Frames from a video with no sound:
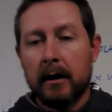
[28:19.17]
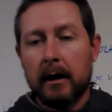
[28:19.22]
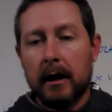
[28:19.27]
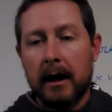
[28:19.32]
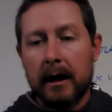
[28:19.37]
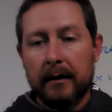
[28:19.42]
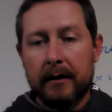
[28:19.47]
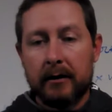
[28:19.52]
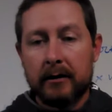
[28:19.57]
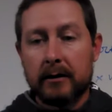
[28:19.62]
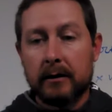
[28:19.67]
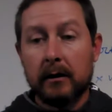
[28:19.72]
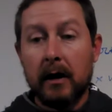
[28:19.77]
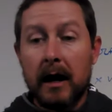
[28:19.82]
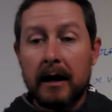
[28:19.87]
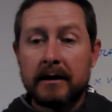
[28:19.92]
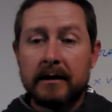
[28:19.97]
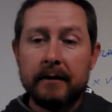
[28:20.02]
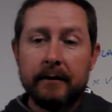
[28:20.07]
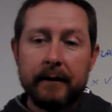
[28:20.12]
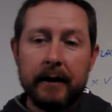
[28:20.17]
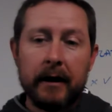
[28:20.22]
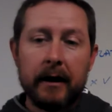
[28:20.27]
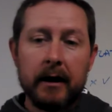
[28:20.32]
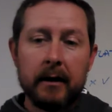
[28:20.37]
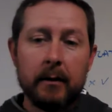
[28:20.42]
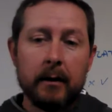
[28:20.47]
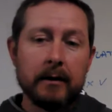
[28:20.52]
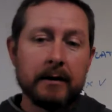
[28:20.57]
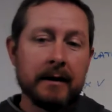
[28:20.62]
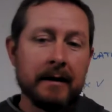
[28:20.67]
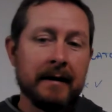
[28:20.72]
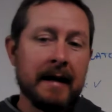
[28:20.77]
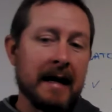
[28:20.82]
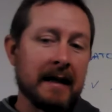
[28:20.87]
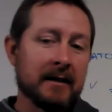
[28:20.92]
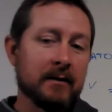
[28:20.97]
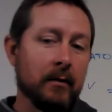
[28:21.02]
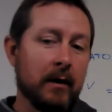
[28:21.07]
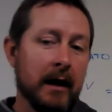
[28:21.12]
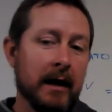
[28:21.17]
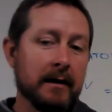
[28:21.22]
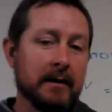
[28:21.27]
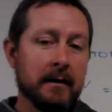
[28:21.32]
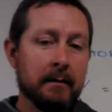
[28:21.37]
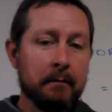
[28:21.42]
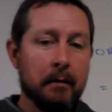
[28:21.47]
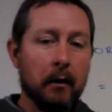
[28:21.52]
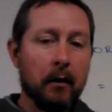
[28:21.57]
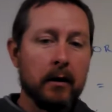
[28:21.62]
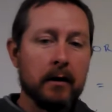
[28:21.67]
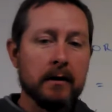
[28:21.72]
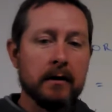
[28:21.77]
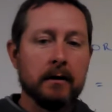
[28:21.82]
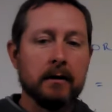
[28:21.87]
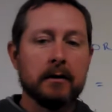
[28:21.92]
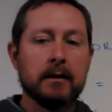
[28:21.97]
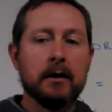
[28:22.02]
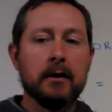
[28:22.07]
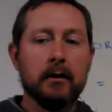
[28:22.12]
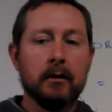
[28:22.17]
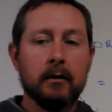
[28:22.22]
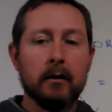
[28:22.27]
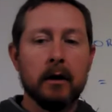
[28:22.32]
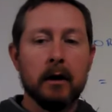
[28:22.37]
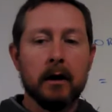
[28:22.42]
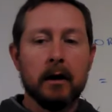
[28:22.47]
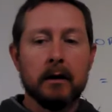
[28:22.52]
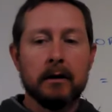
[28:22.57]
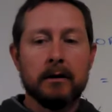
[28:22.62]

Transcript: There's lots of variables, and that's why it's important to